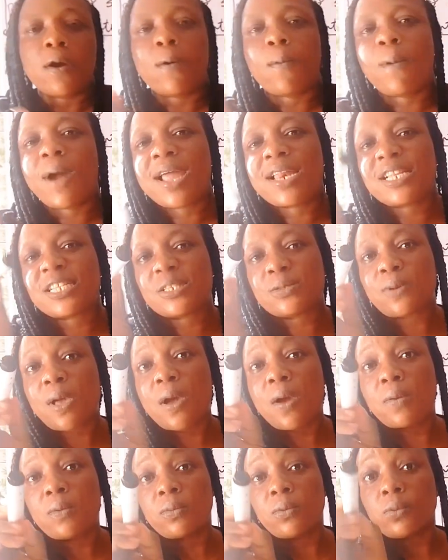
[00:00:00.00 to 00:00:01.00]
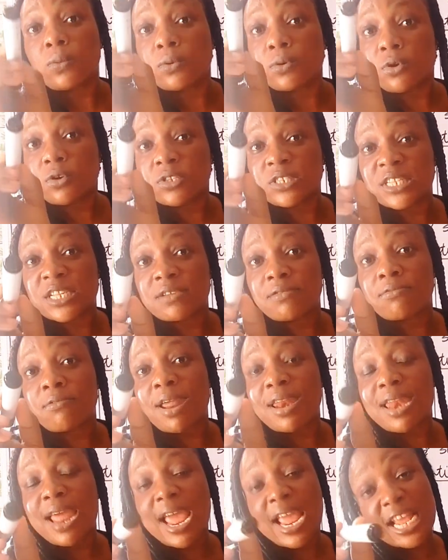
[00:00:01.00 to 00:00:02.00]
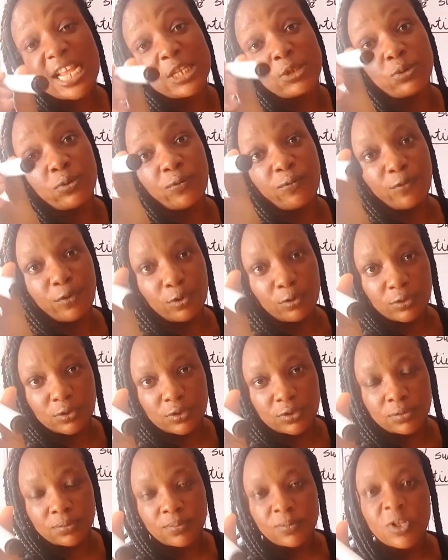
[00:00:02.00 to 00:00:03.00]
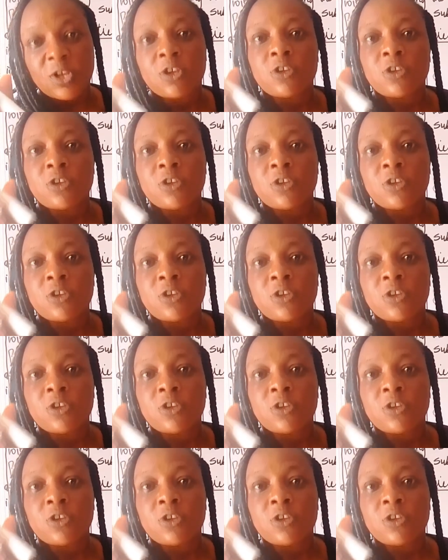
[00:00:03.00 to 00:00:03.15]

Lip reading: while this one will not sink, rather it will float.